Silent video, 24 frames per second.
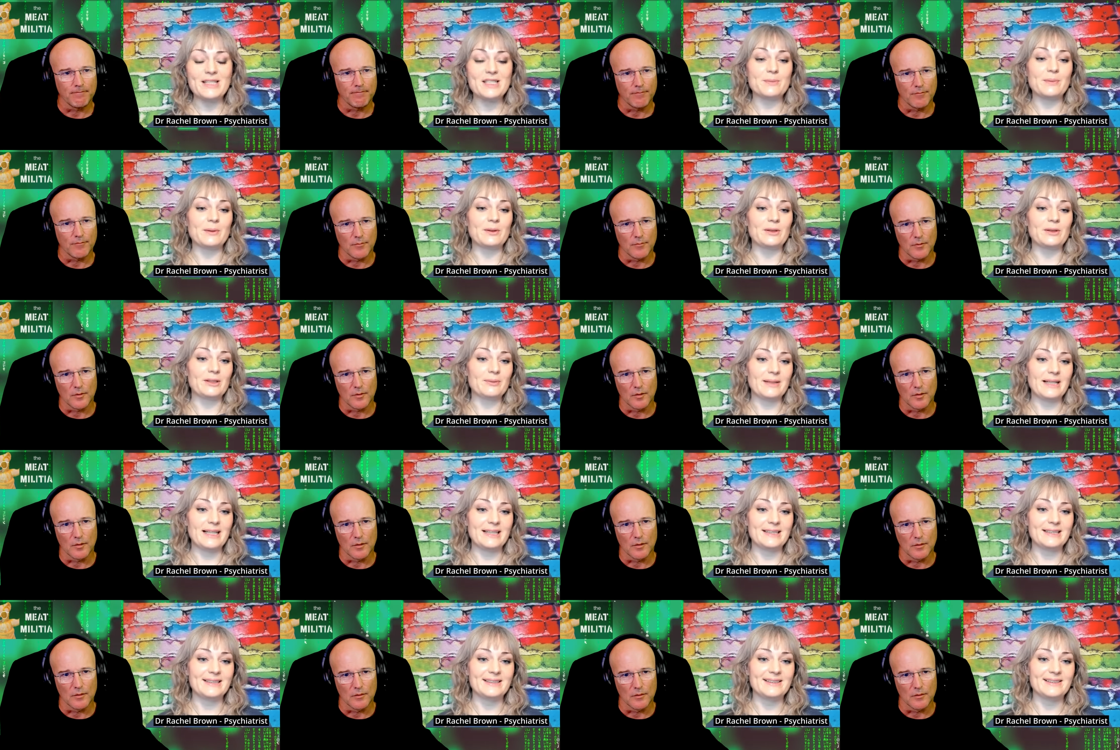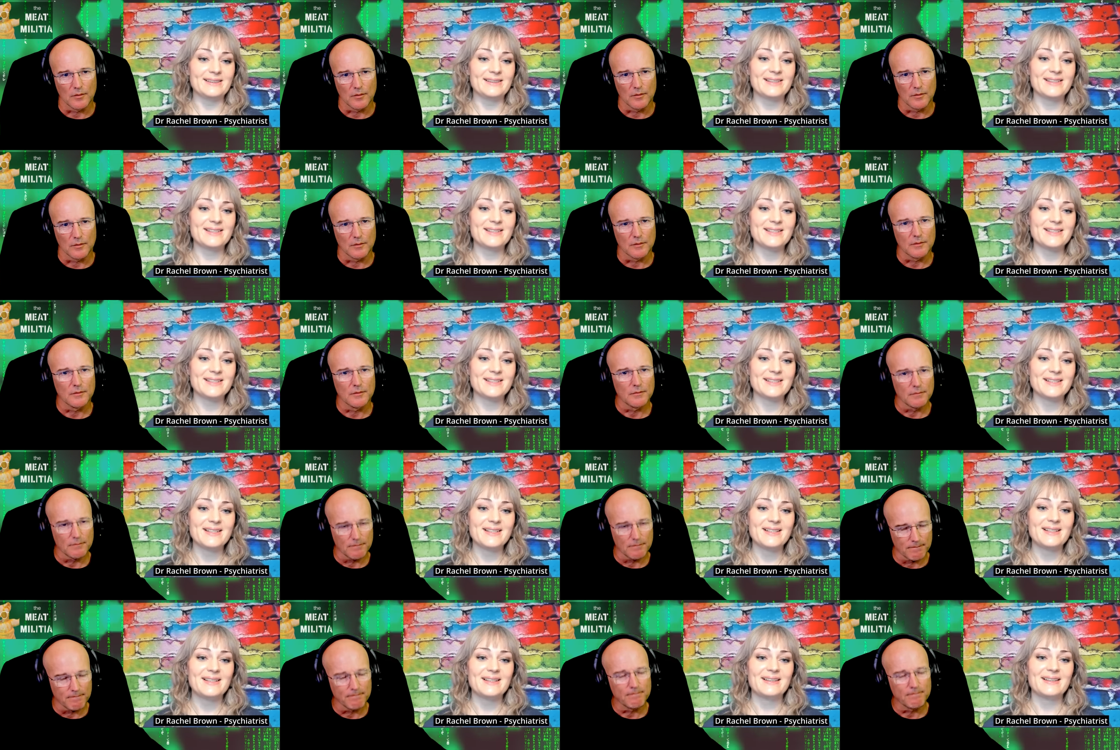Speaker 1: Metabolic Madness.
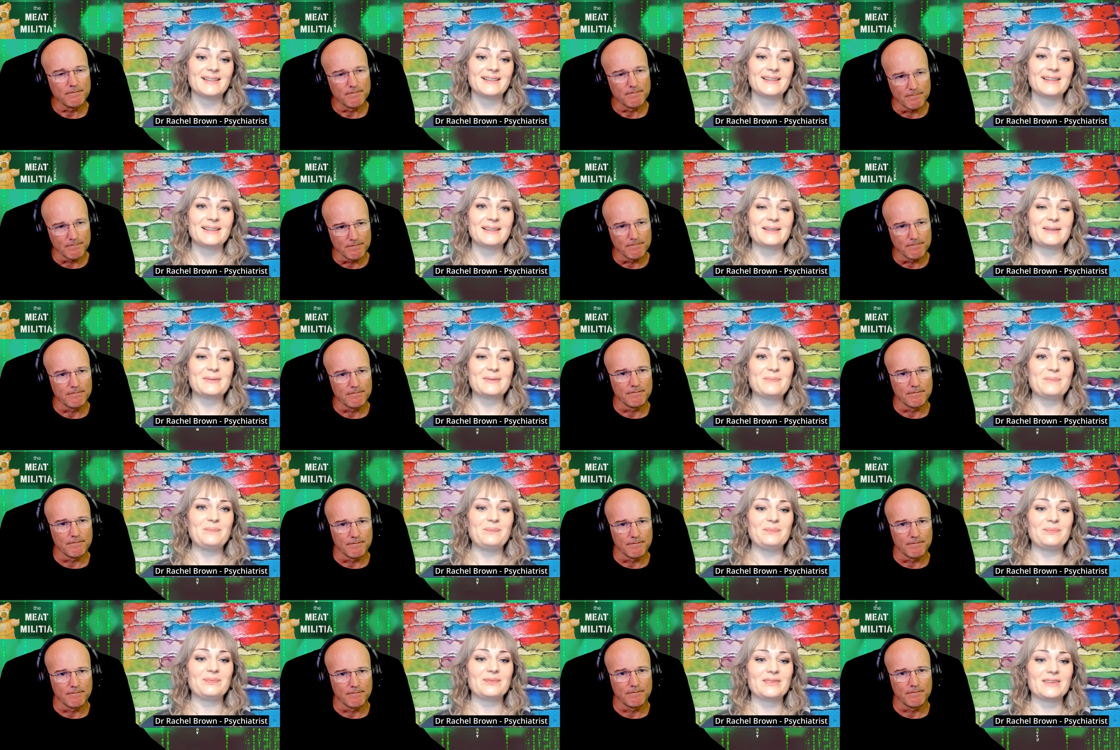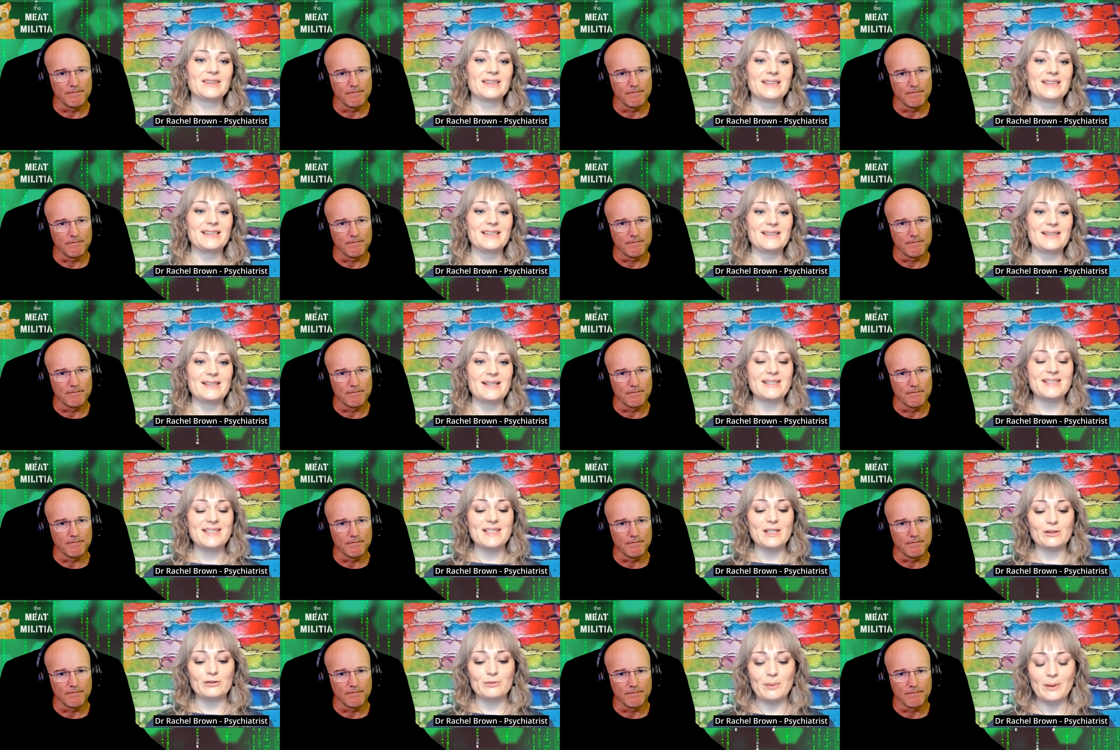Um,
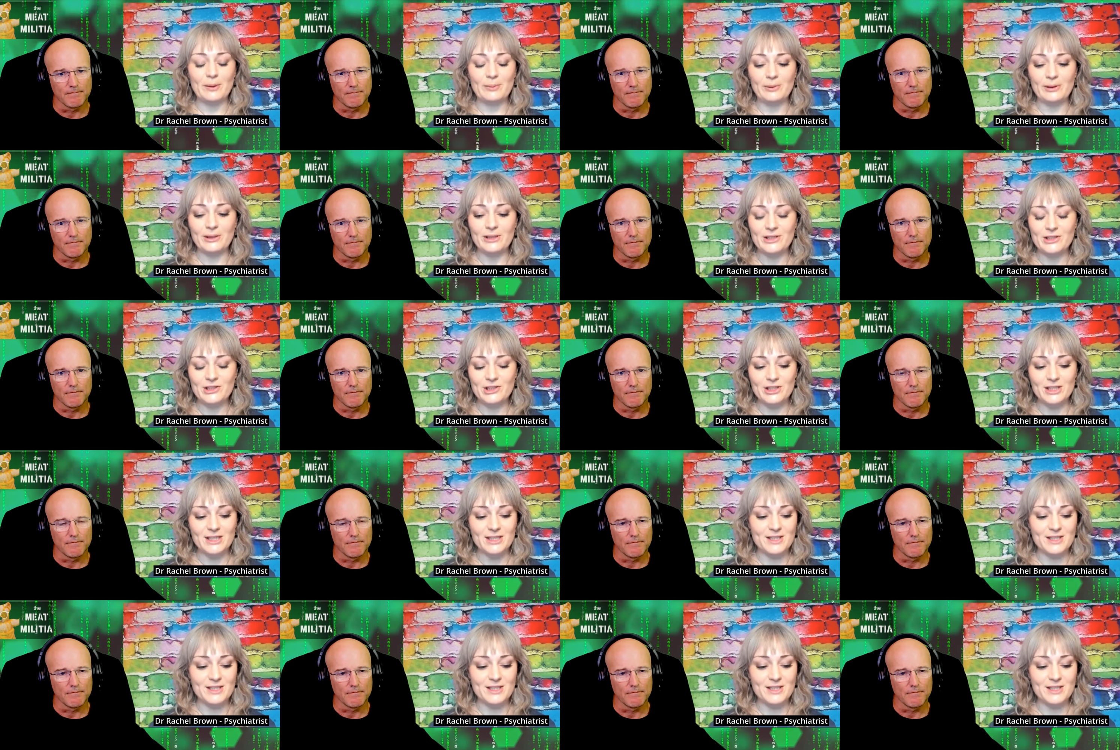self-published.